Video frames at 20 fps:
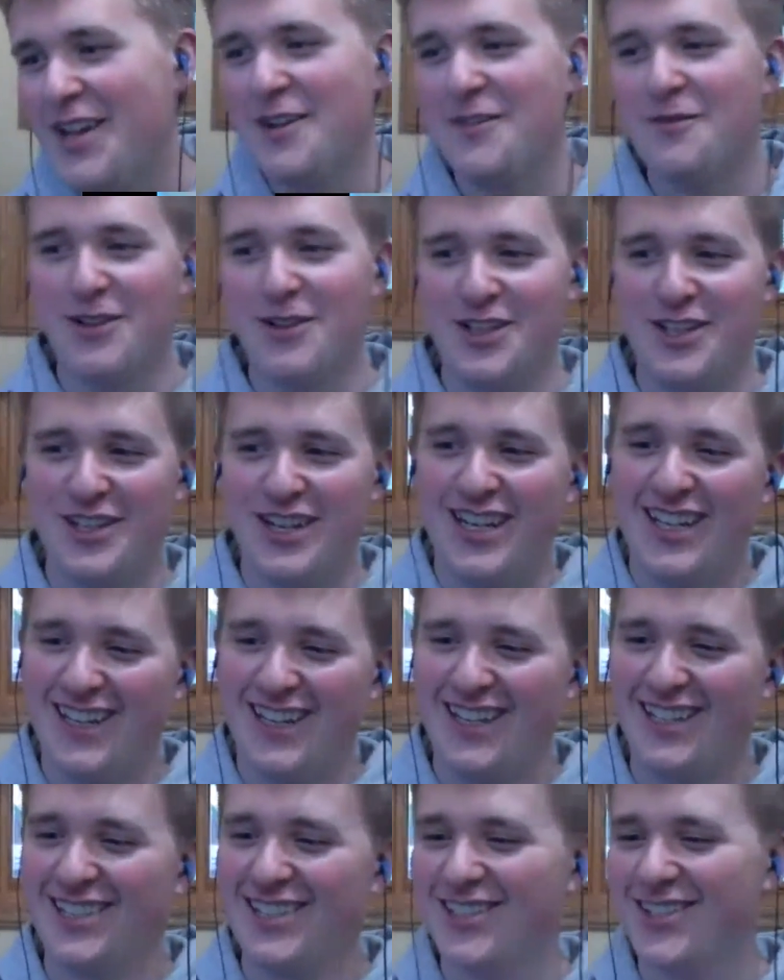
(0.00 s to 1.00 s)
Which
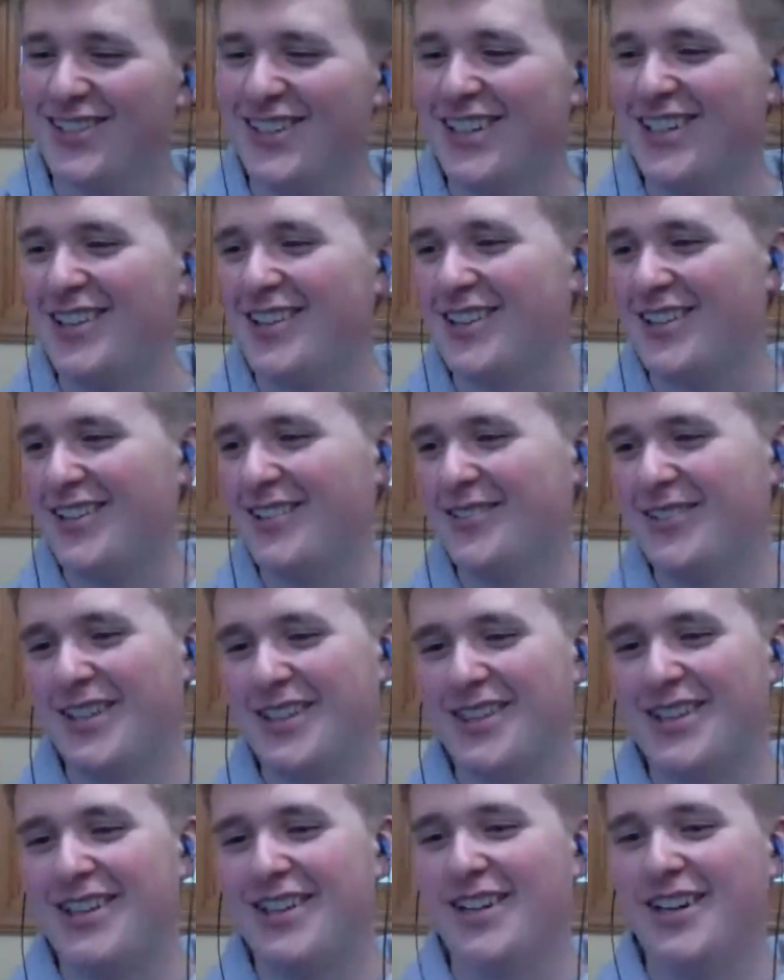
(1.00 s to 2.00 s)
integrates
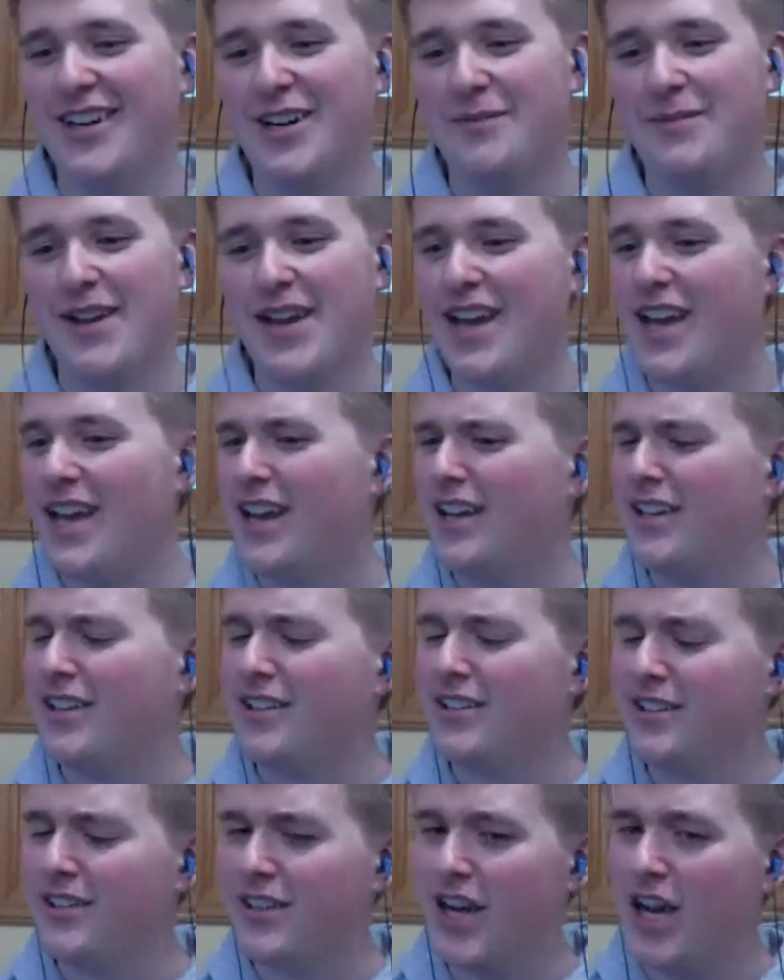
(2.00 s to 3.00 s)
with GitHub
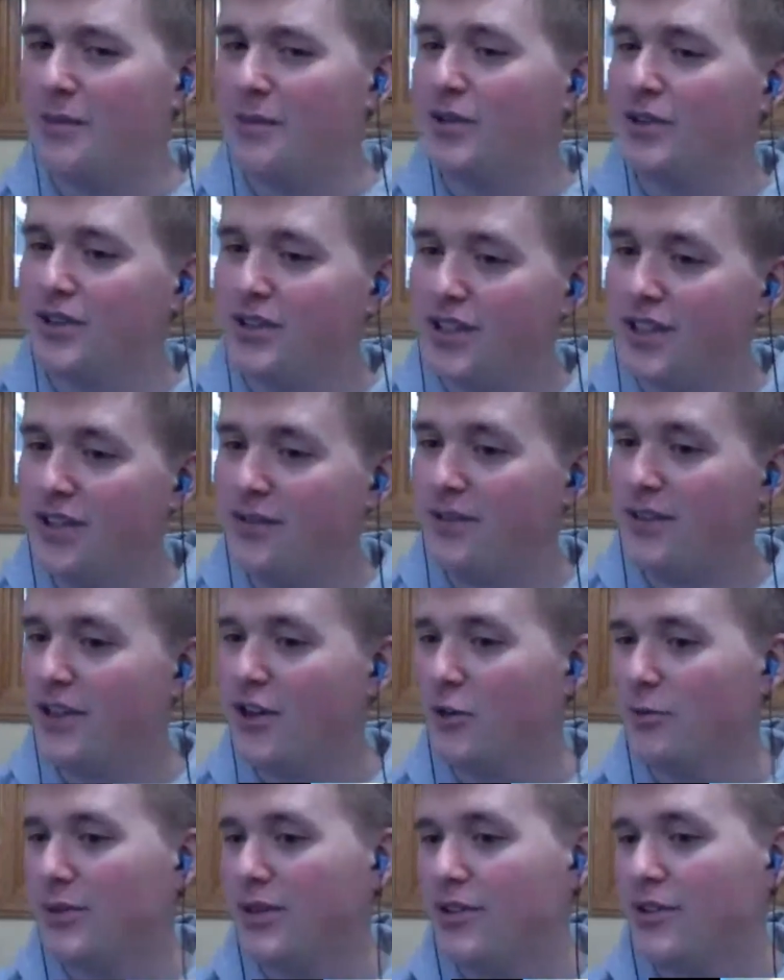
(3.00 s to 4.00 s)
and I believe the
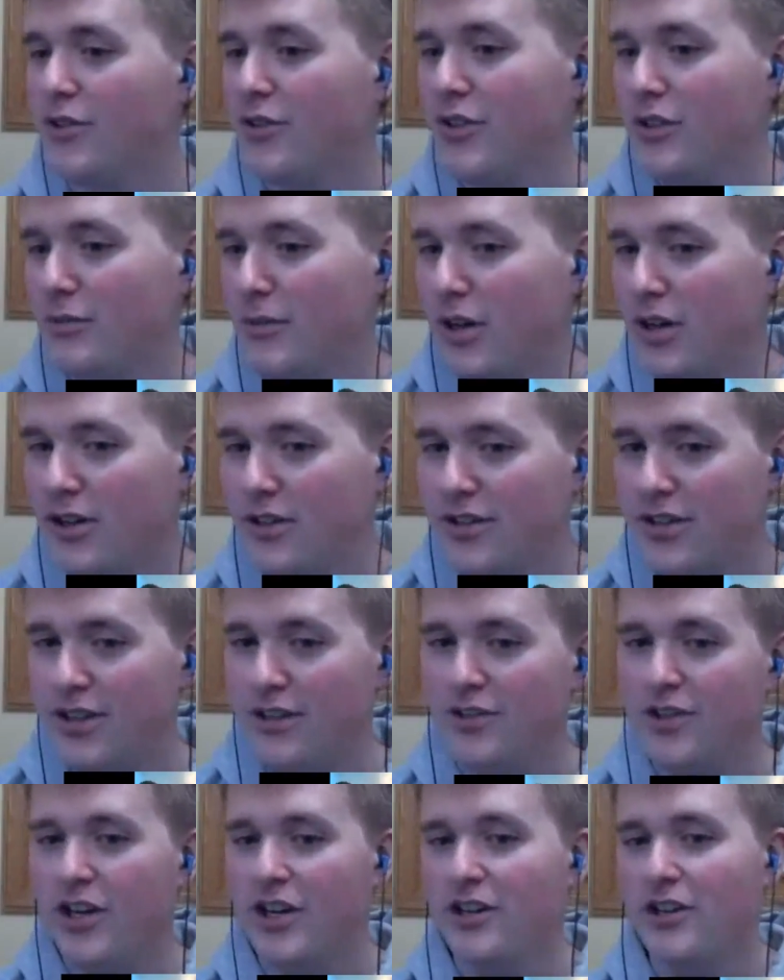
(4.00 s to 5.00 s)
open store. Marius, can
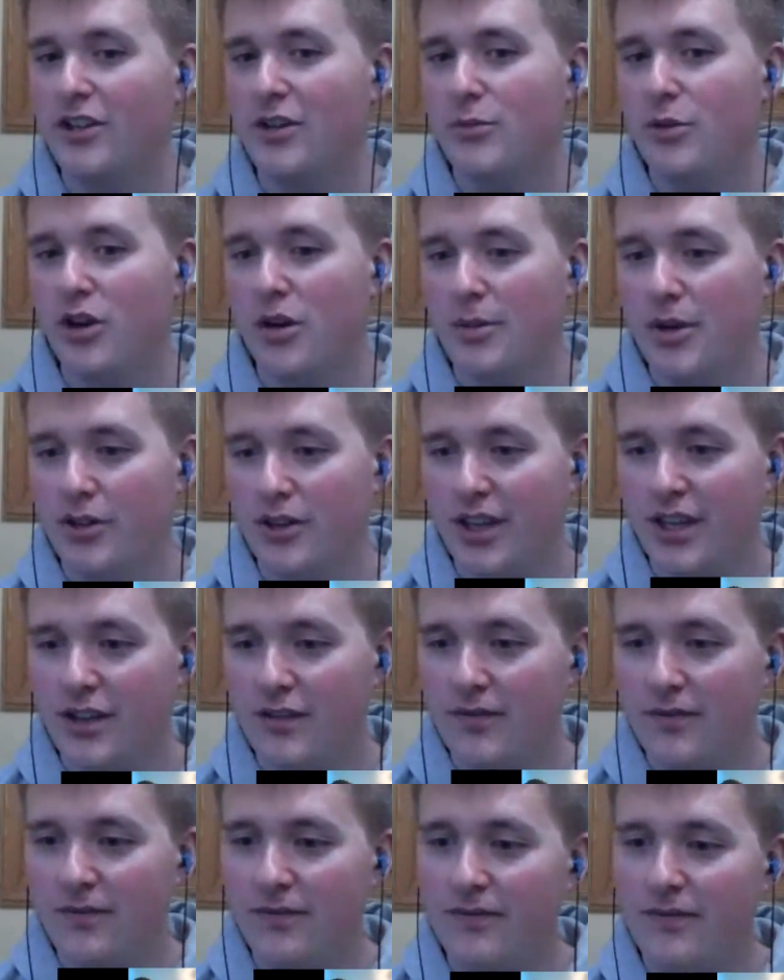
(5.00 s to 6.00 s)
you talk a little more about that?